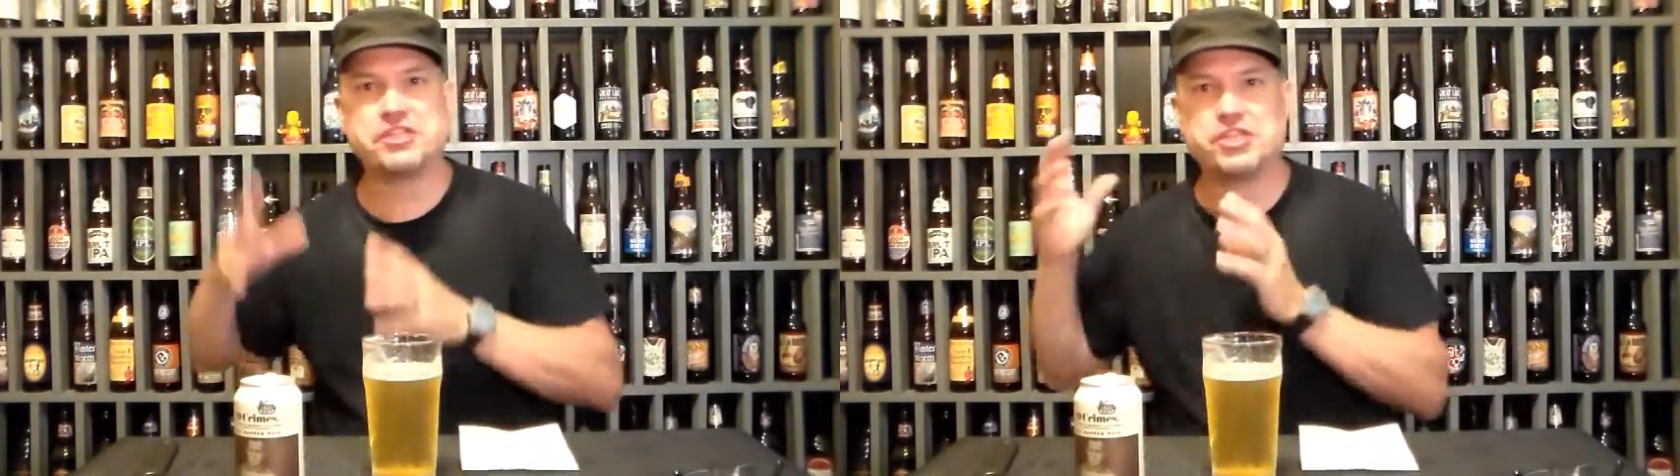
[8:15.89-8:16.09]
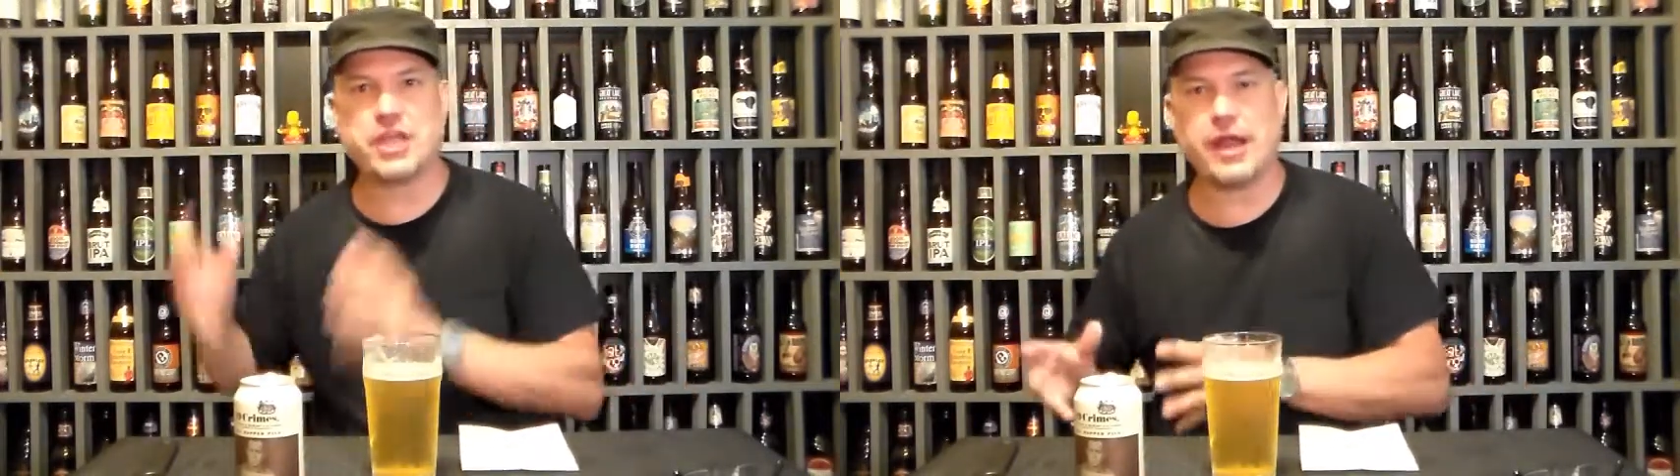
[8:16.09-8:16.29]

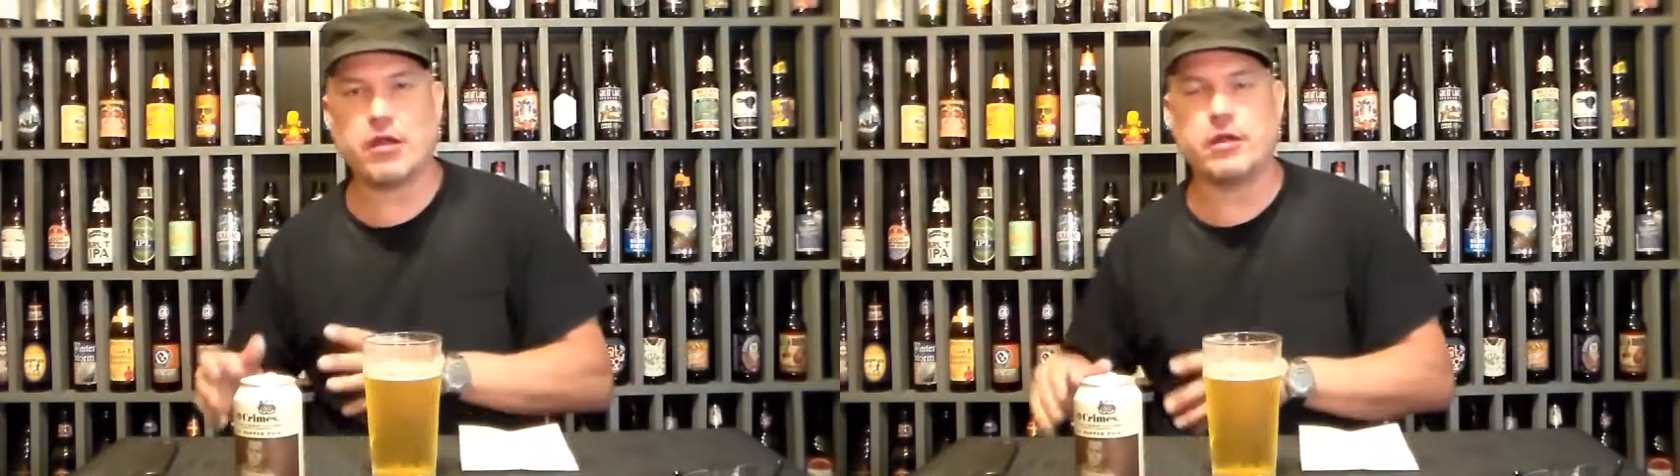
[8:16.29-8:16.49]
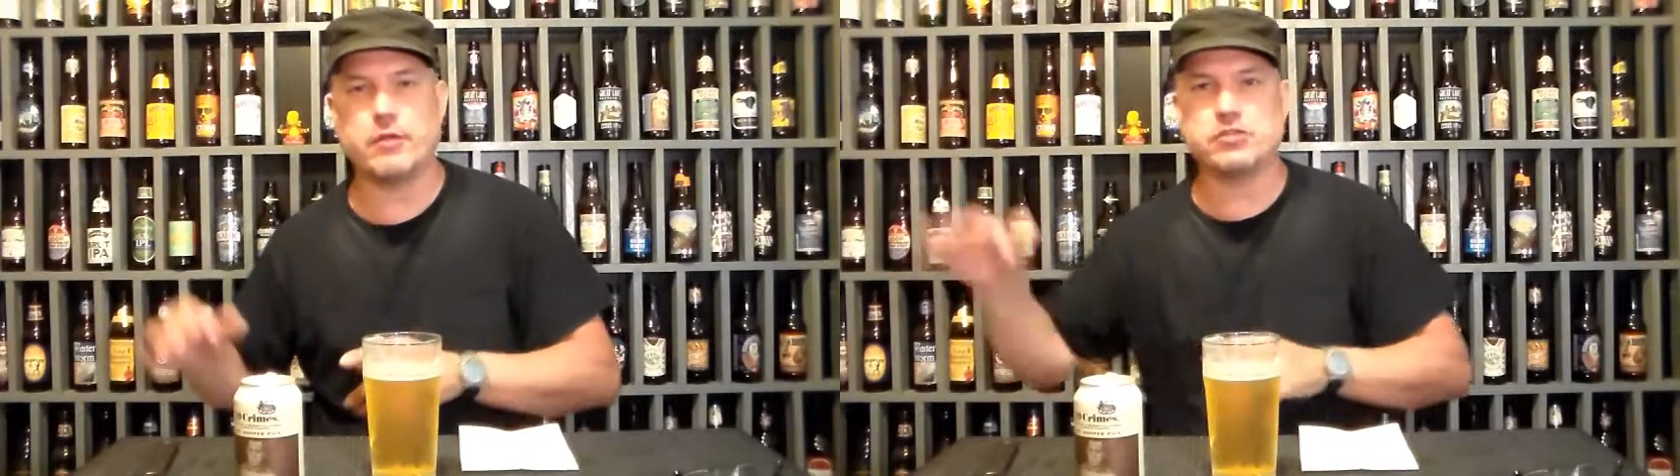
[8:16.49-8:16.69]

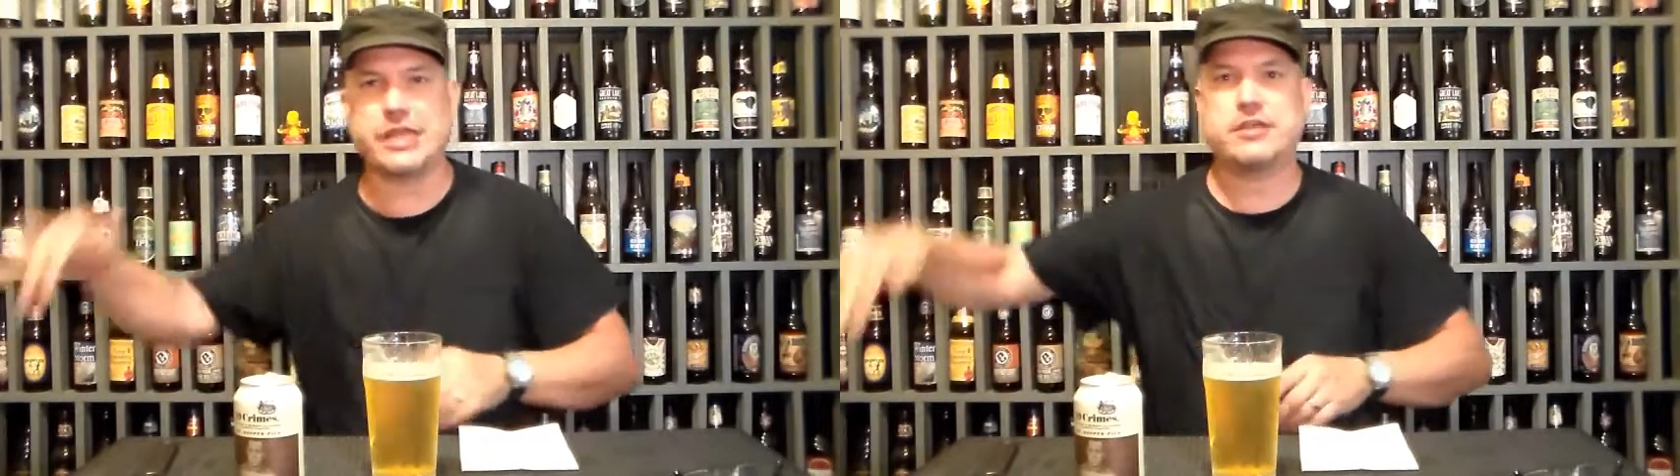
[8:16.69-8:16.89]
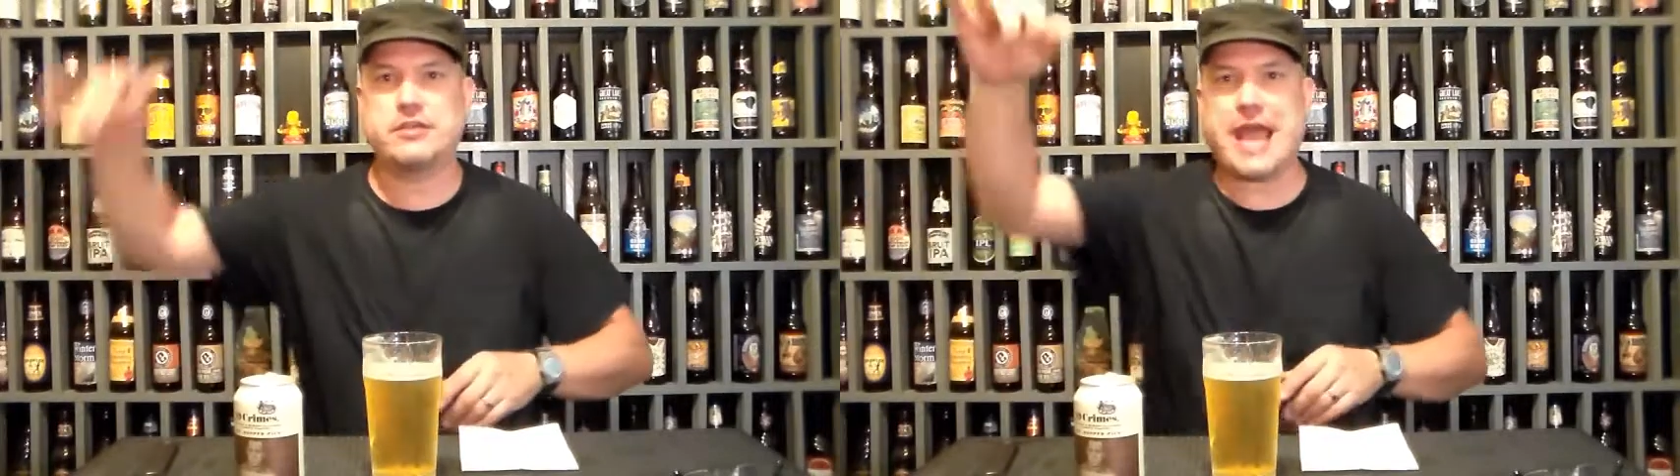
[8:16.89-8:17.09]
scared. It was
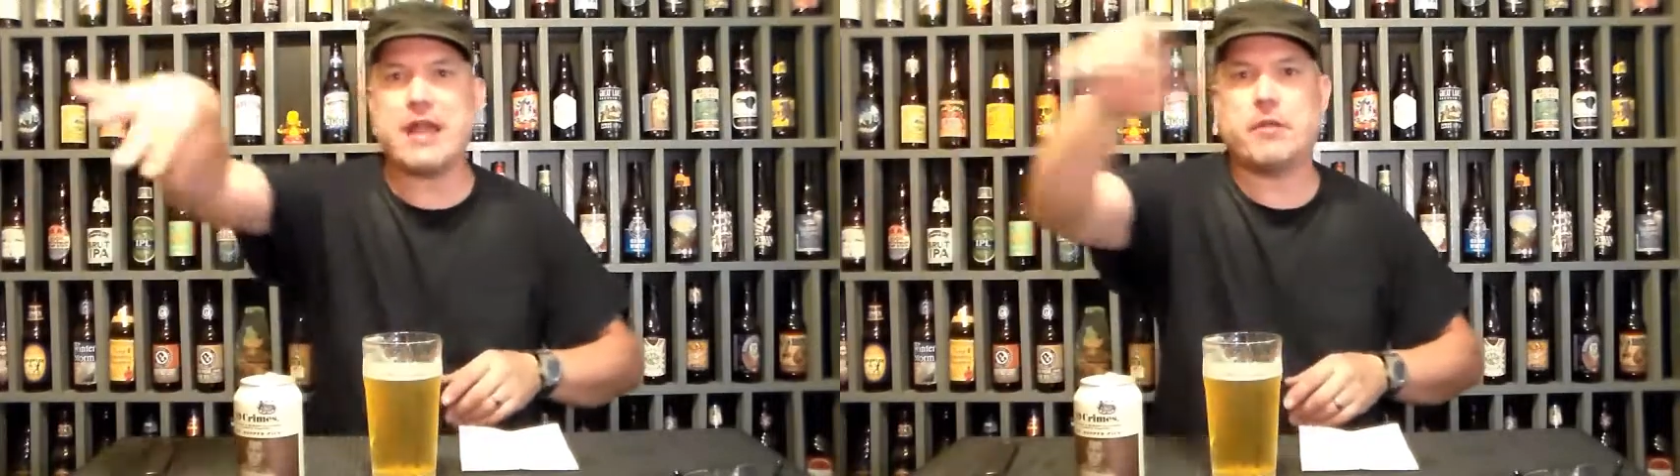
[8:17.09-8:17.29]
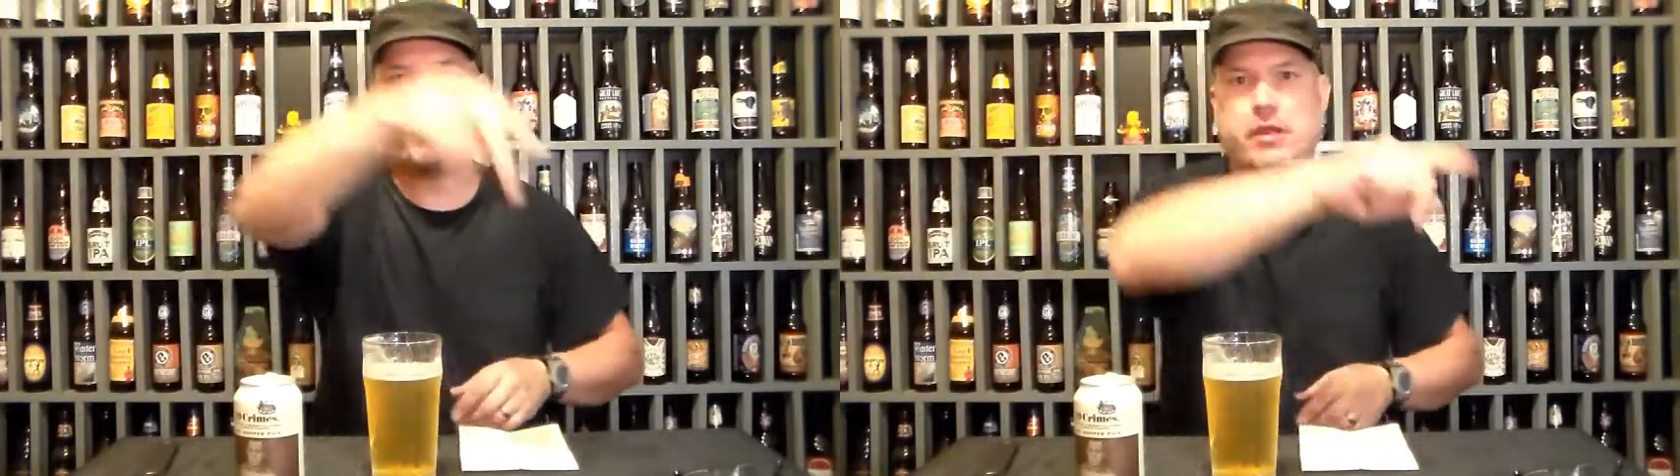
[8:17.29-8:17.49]
like
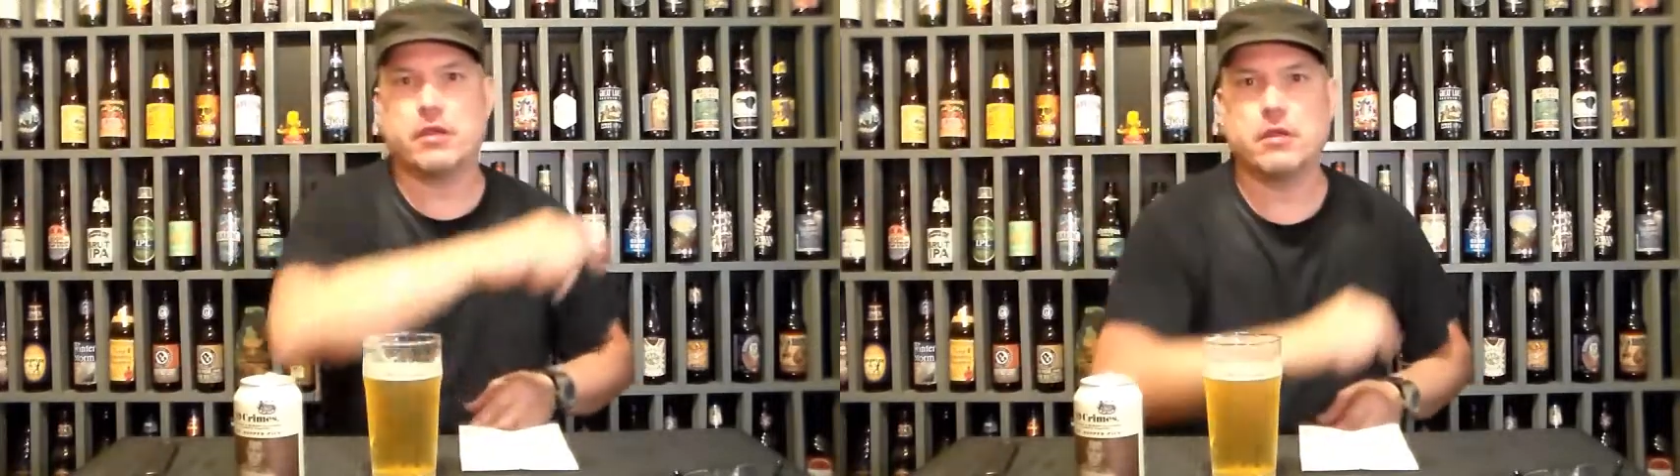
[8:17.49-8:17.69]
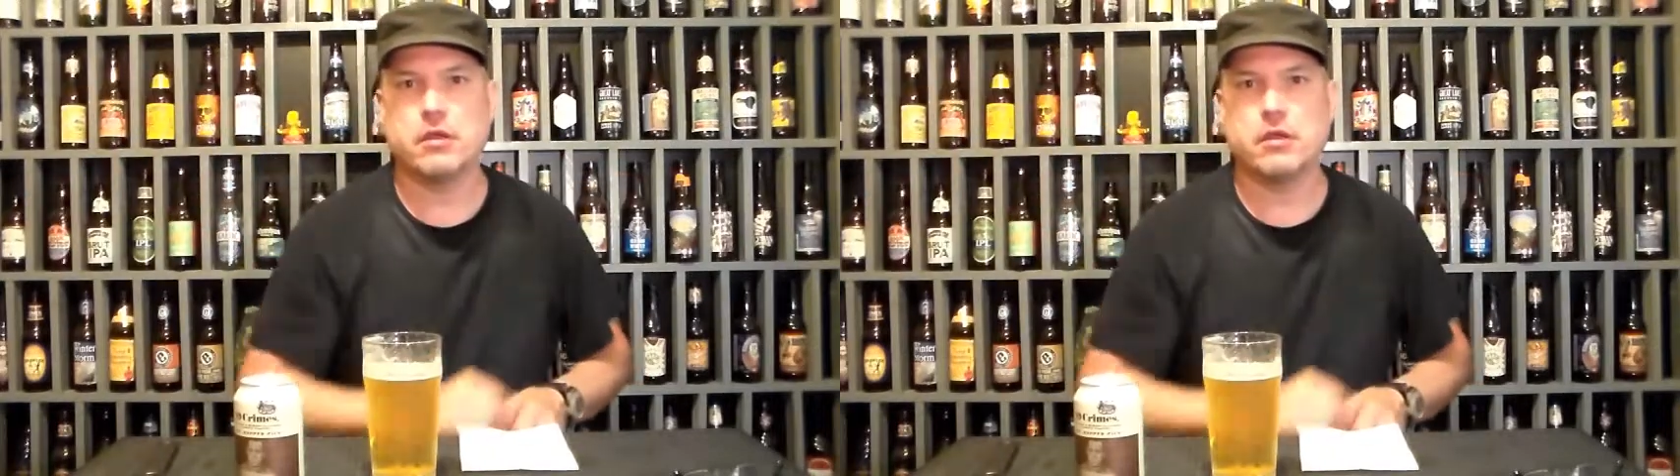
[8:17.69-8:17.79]
galloping.